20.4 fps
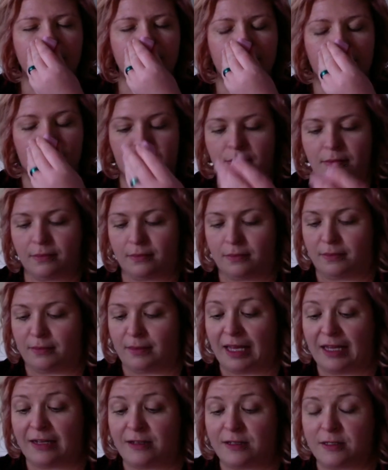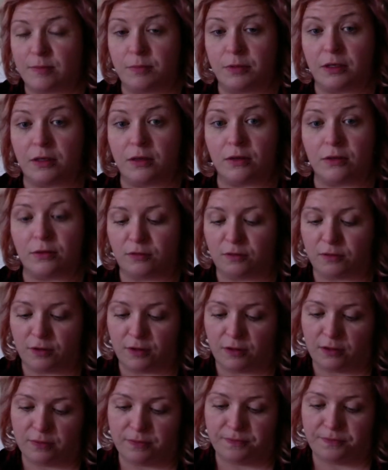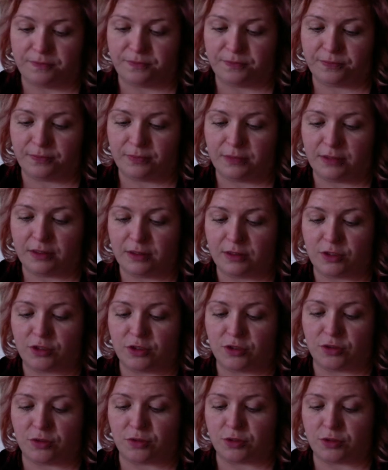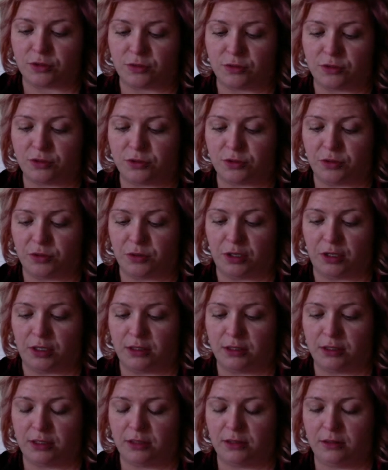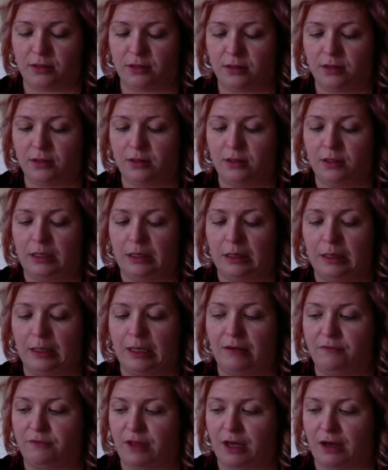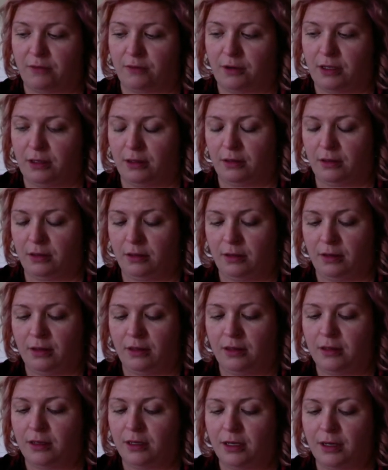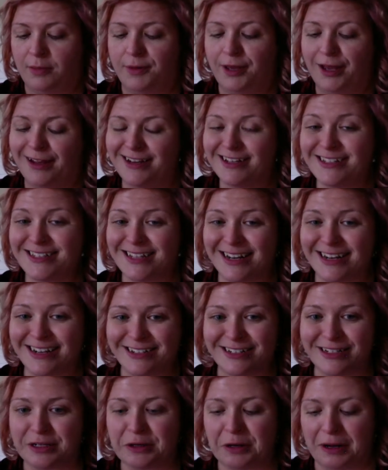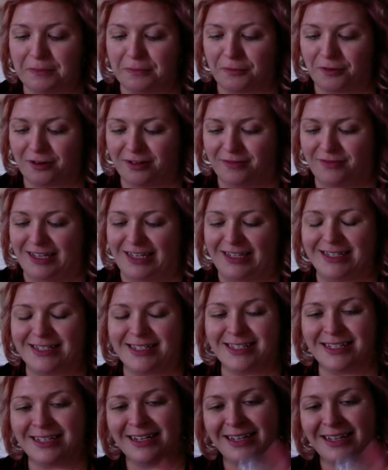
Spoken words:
That is beautiful. So, so, so good. Love that one. I'm kind of sad I didn't grab more of this